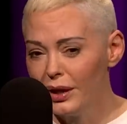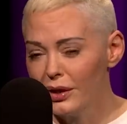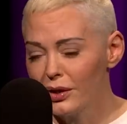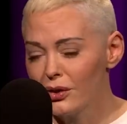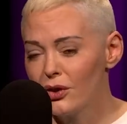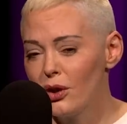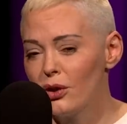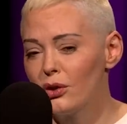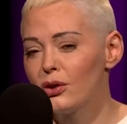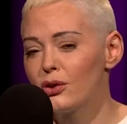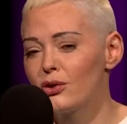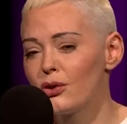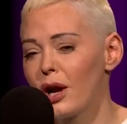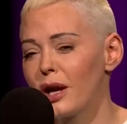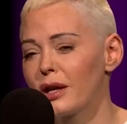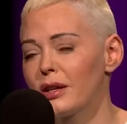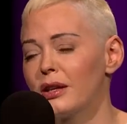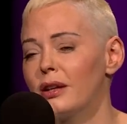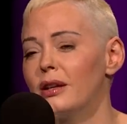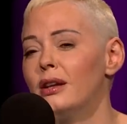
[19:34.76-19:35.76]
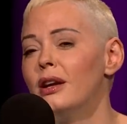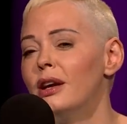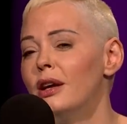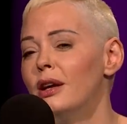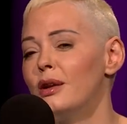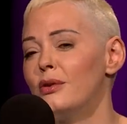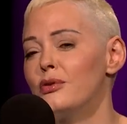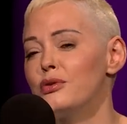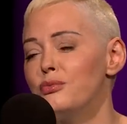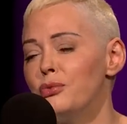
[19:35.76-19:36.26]
the cult attracted it
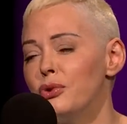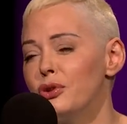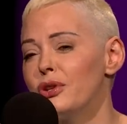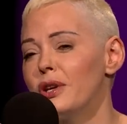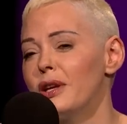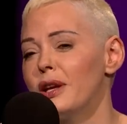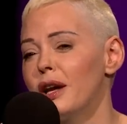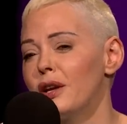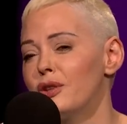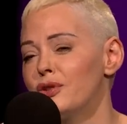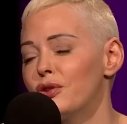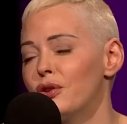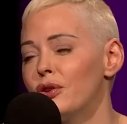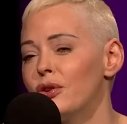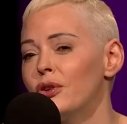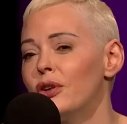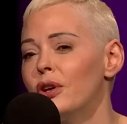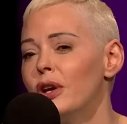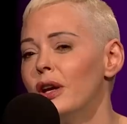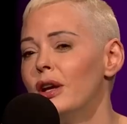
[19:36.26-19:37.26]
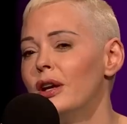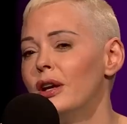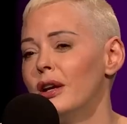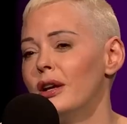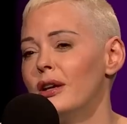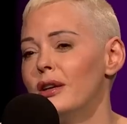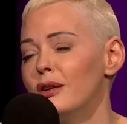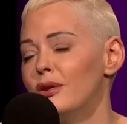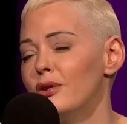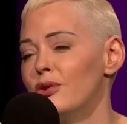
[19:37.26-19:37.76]
was multinational,
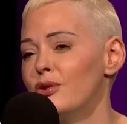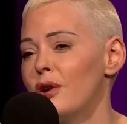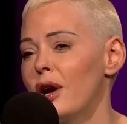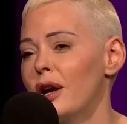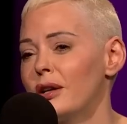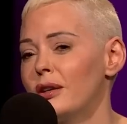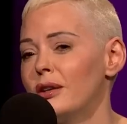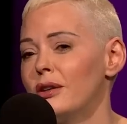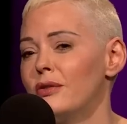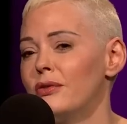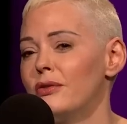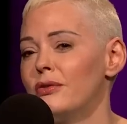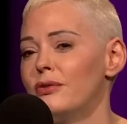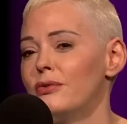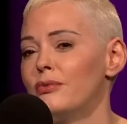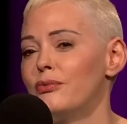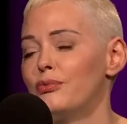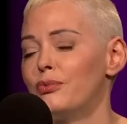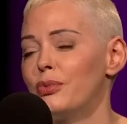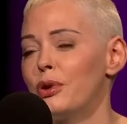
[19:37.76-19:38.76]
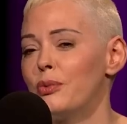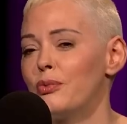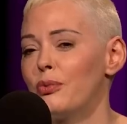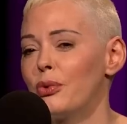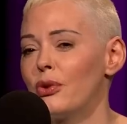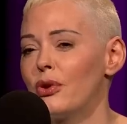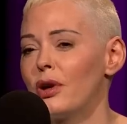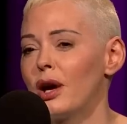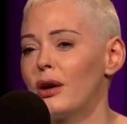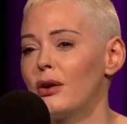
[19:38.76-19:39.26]
and it attracted
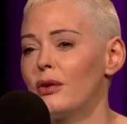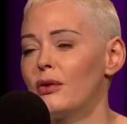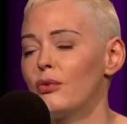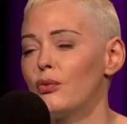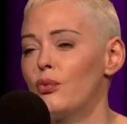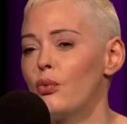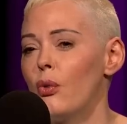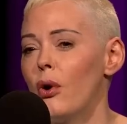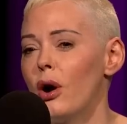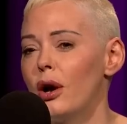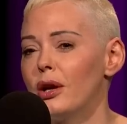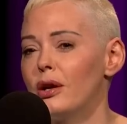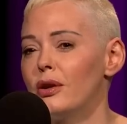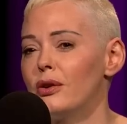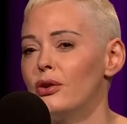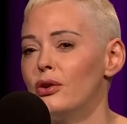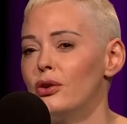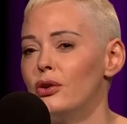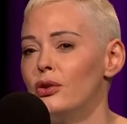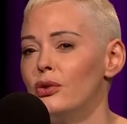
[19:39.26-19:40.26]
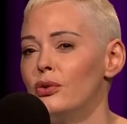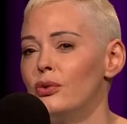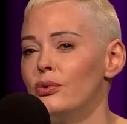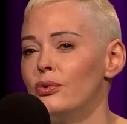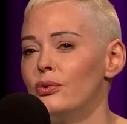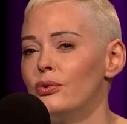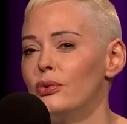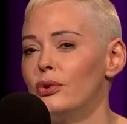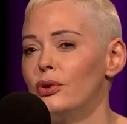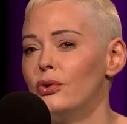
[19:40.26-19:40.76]
people that wanted a
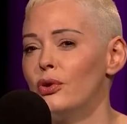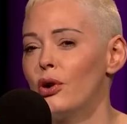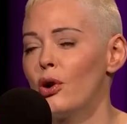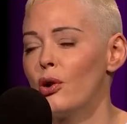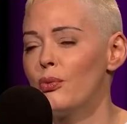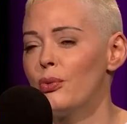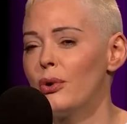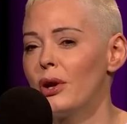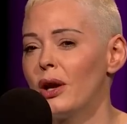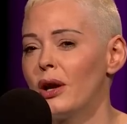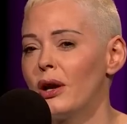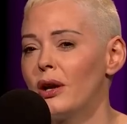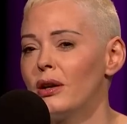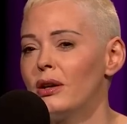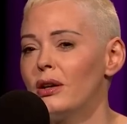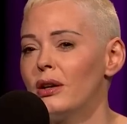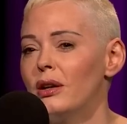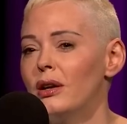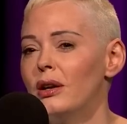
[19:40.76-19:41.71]
new utopia,